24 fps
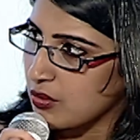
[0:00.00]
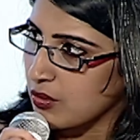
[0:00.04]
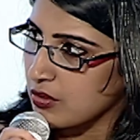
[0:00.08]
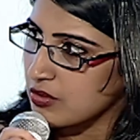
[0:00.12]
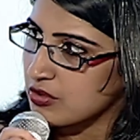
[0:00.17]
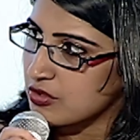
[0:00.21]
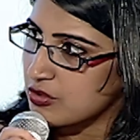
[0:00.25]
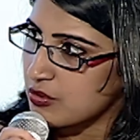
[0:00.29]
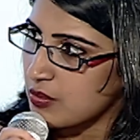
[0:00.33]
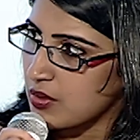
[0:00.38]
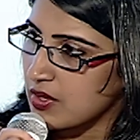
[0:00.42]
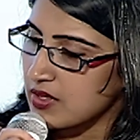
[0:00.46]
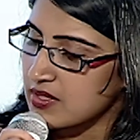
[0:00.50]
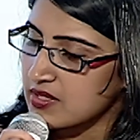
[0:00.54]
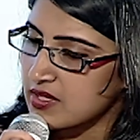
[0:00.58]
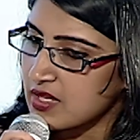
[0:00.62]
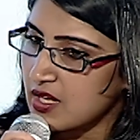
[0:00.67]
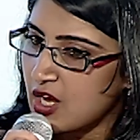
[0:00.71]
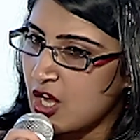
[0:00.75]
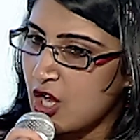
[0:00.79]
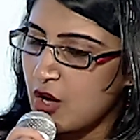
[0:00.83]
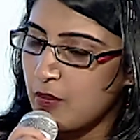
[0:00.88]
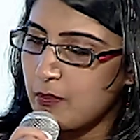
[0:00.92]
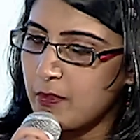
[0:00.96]
contours,
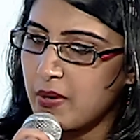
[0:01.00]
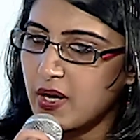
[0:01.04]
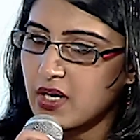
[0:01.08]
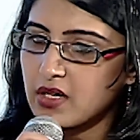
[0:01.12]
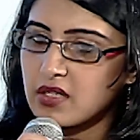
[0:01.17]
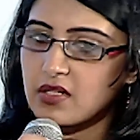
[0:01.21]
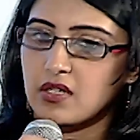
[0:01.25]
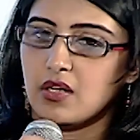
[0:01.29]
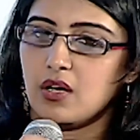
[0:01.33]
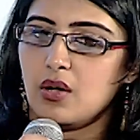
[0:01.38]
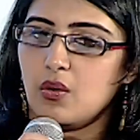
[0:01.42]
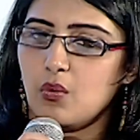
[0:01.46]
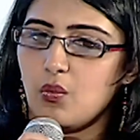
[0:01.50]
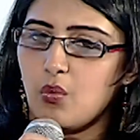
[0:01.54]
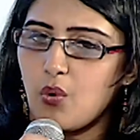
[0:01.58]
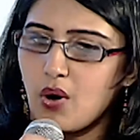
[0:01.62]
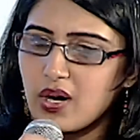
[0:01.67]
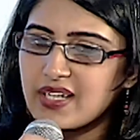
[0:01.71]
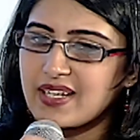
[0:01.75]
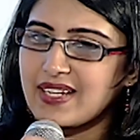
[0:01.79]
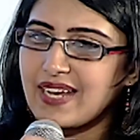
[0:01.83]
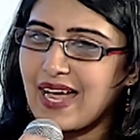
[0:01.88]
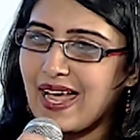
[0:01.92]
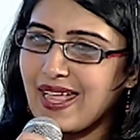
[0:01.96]
but
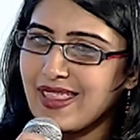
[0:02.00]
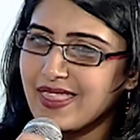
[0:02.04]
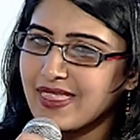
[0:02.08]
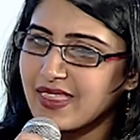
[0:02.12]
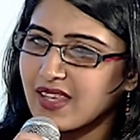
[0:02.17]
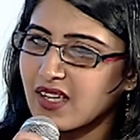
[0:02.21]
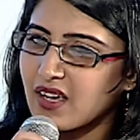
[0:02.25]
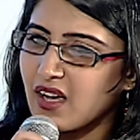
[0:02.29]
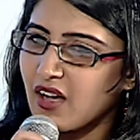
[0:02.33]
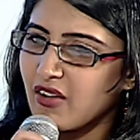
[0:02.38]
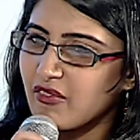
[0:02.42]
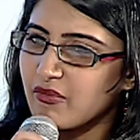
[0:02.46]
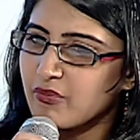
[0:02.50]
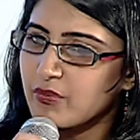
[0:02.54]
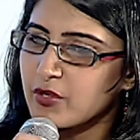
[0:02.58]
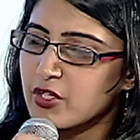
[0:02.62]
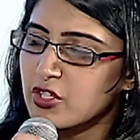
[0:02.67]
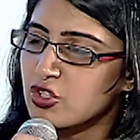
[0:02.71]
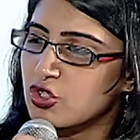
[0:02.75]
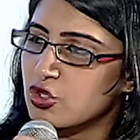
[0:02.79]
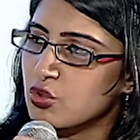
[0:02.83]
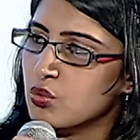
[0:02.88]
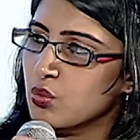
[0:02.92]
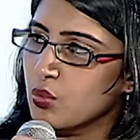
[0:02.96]
what can the
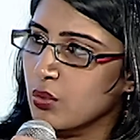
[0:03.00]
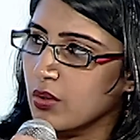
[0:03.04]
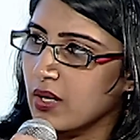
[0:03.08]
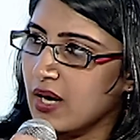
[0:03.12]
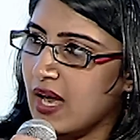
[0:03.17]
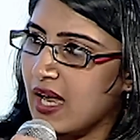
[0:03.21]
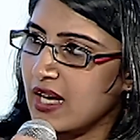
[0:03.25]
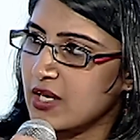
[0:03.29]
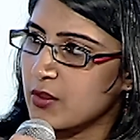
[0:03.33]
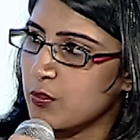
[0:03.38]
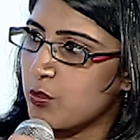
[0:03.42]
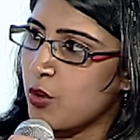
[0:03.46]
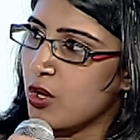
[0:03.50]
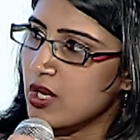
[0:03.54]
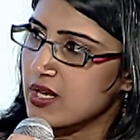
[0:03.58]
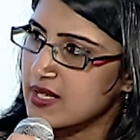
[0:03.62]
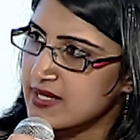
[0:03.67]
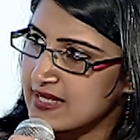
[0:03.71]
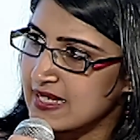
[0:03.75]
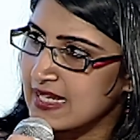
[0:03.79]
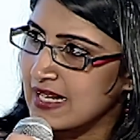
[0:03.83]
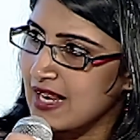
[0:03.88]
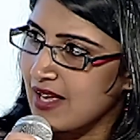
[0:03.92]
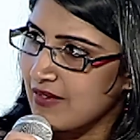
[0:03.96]
government do at a
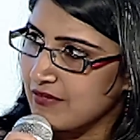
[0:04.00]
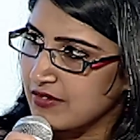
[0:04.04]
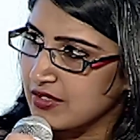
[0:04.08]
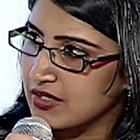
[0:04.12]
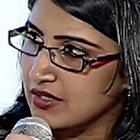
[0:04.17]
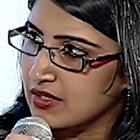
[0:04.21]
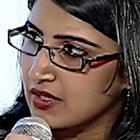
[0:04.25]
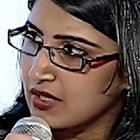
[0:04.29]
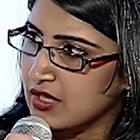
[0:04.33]
policy level